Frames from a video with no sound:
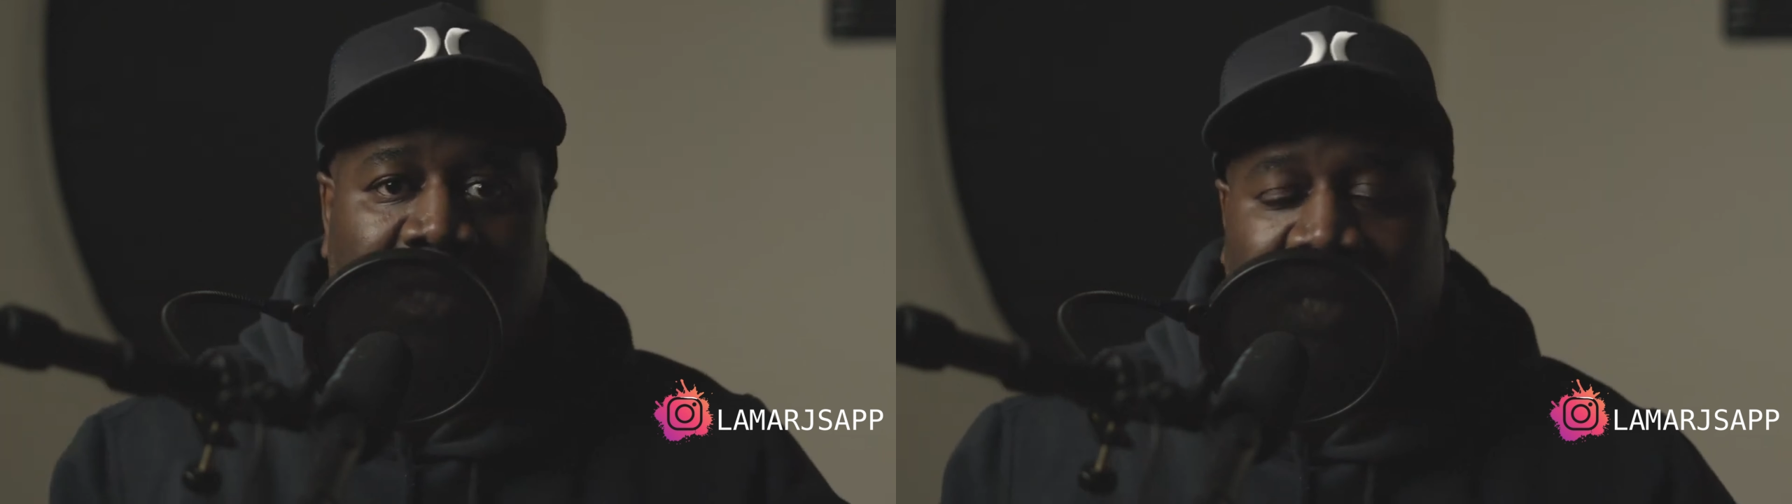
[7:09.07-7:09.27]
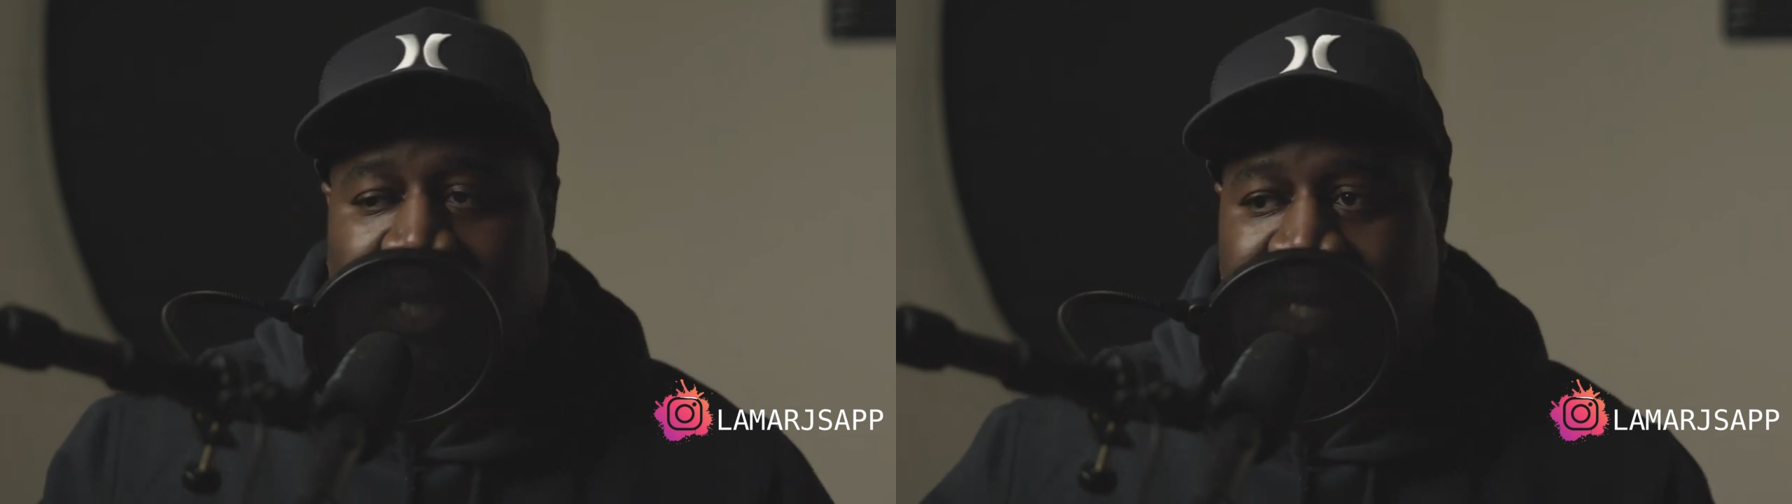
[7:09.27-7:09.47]

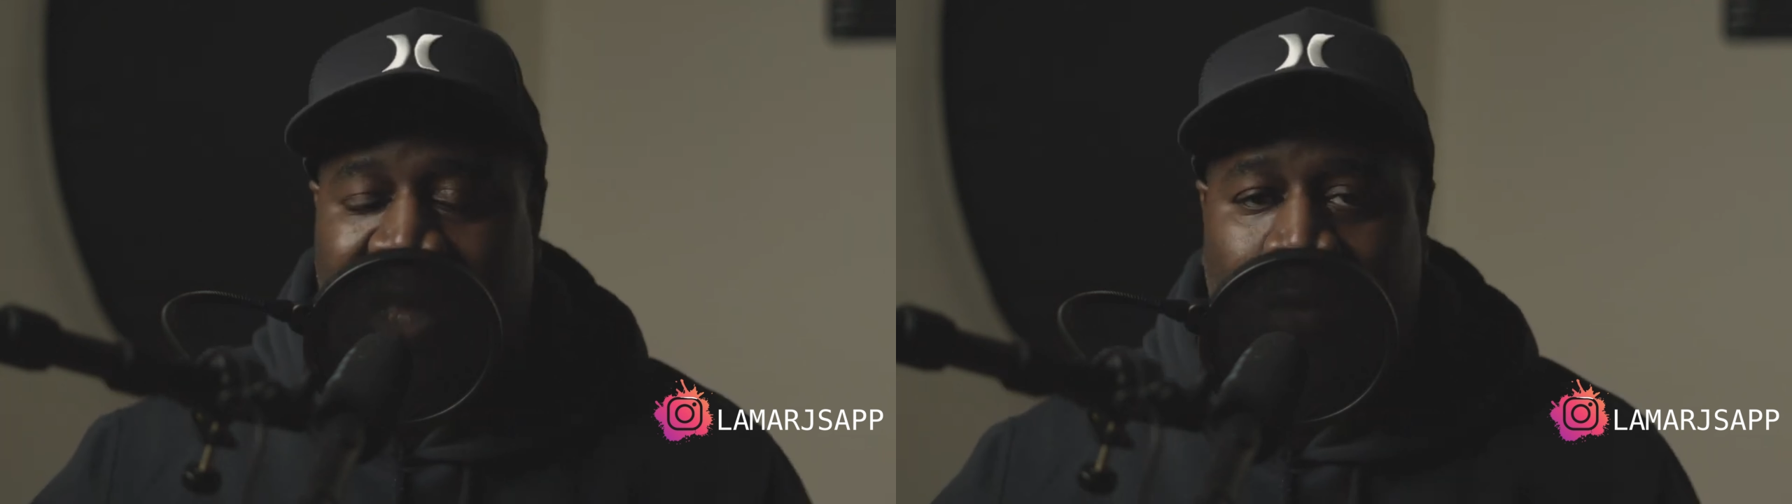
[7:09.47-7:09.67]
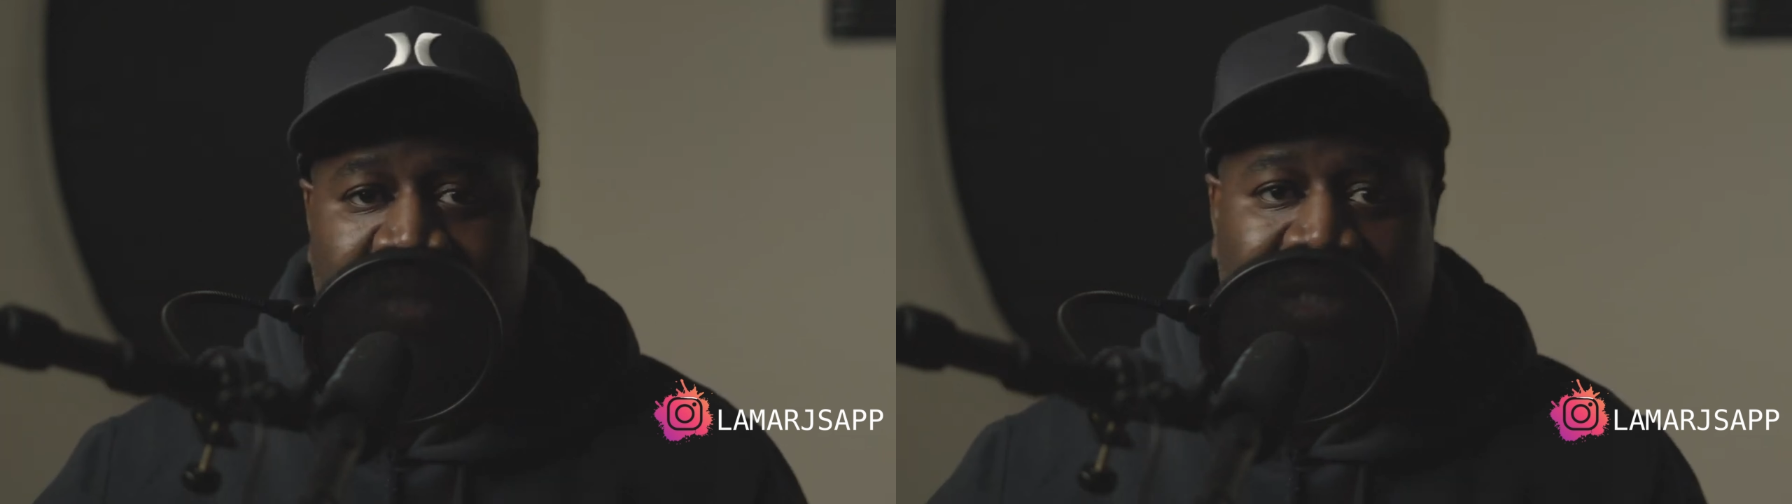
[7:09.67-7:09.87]
and
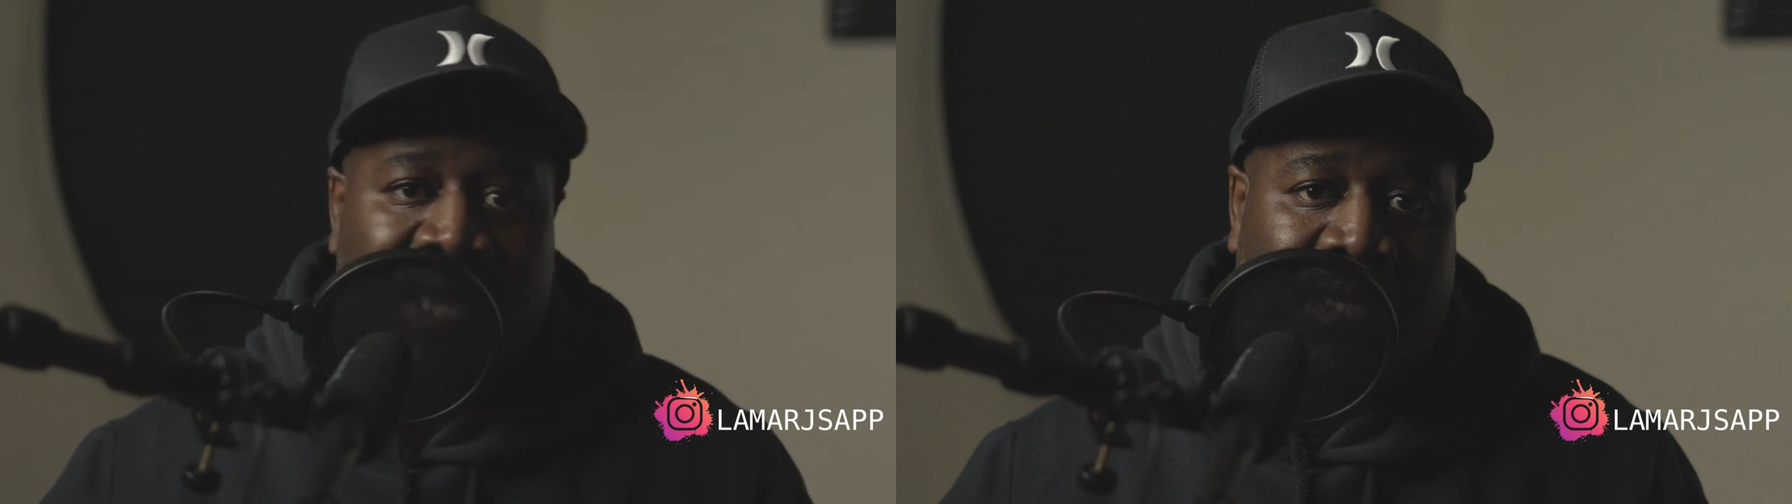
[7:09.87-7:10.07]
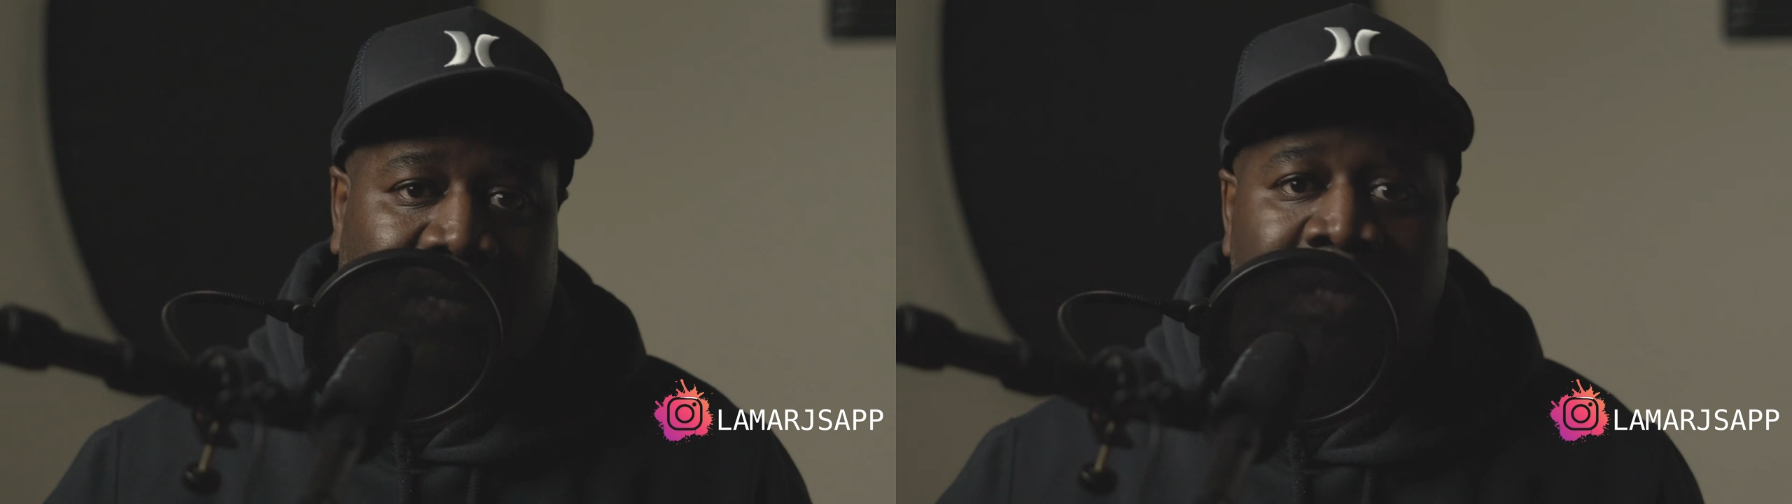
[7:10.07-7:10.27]
now
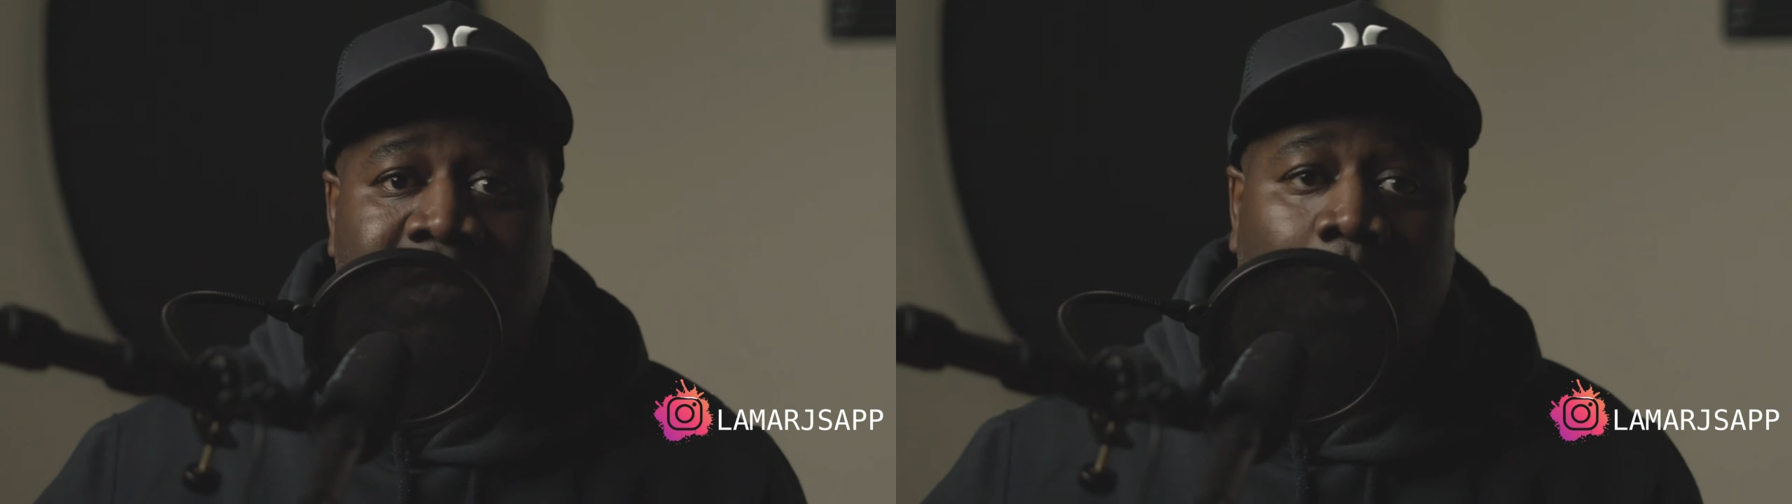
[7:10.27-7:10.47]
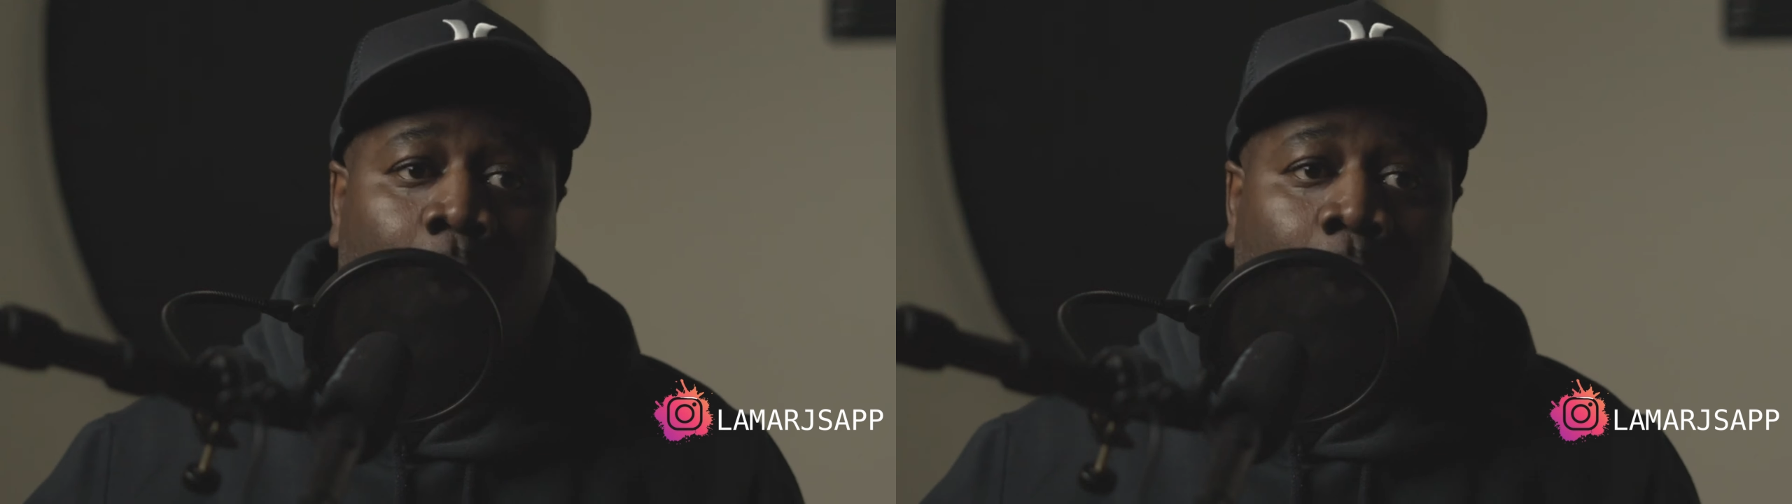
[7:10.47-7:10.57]
it's